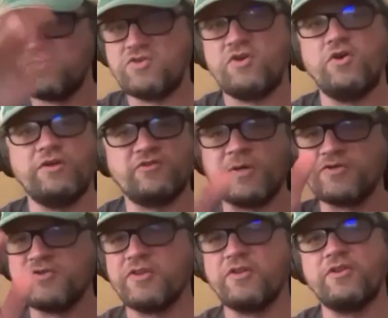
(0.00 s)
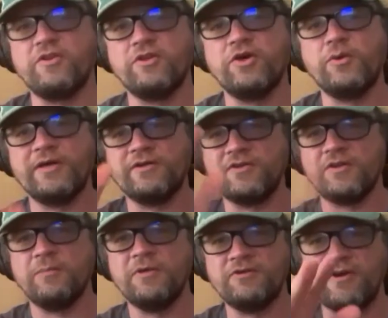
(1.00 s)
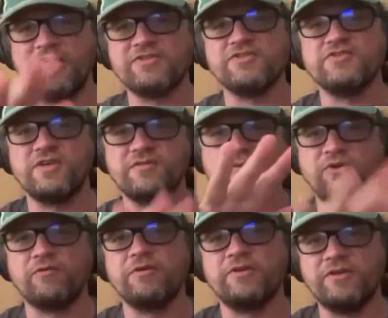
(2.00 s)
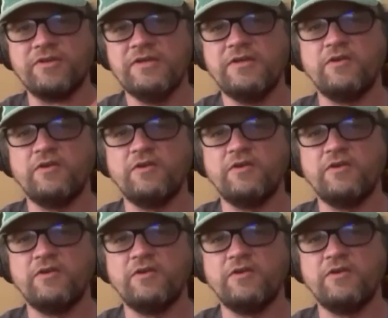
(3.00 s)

especially the low end and the mid range and stuff, really,